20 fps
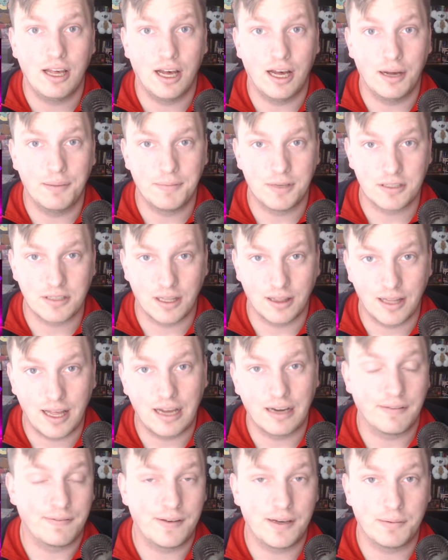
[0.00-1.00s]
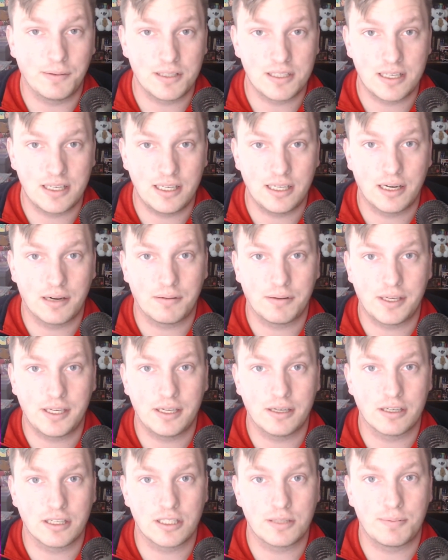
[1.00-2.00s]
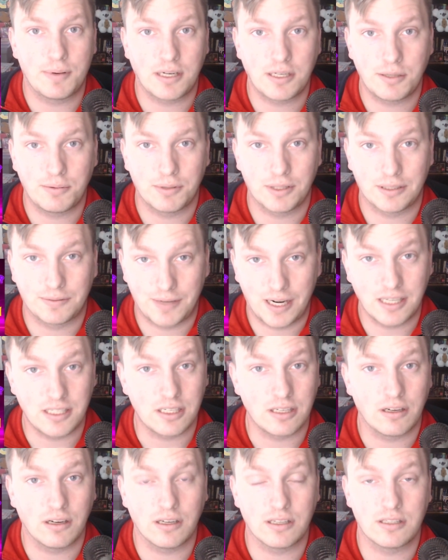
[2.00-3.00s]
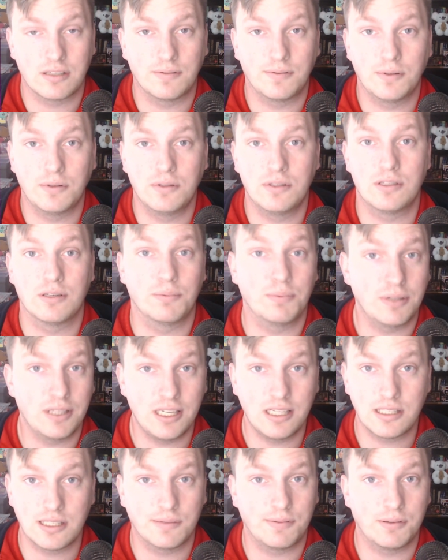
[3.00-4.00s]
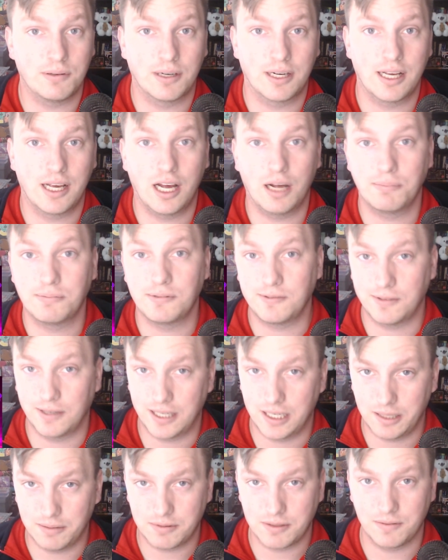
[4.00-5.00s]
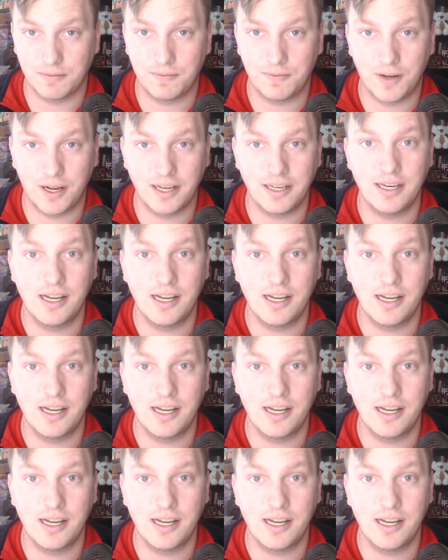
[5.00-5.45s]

There's a lot of families in need out here, especially with the rising cost of food. So please, if you want to help, if you want to have some fun,